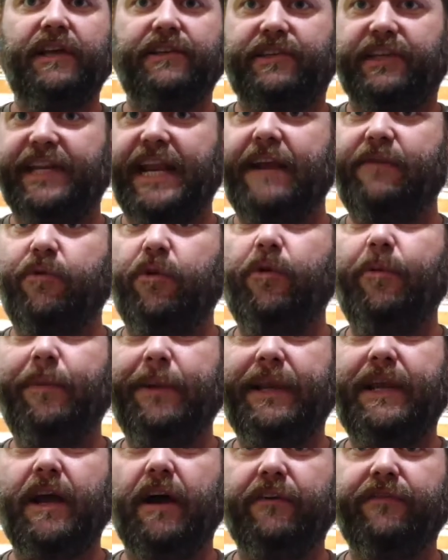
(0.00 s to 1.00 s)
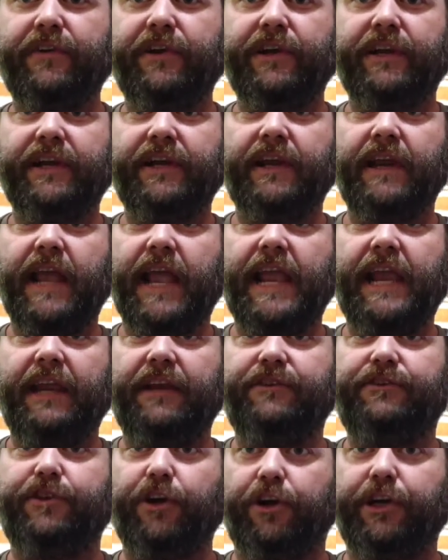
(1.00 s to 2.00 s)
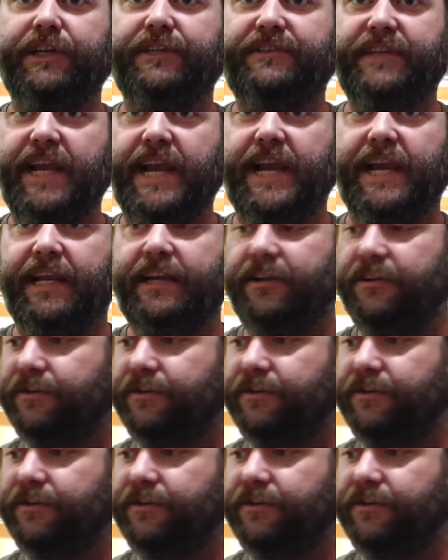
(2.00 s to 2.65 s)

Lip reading: today we'll be covering a dirty tank.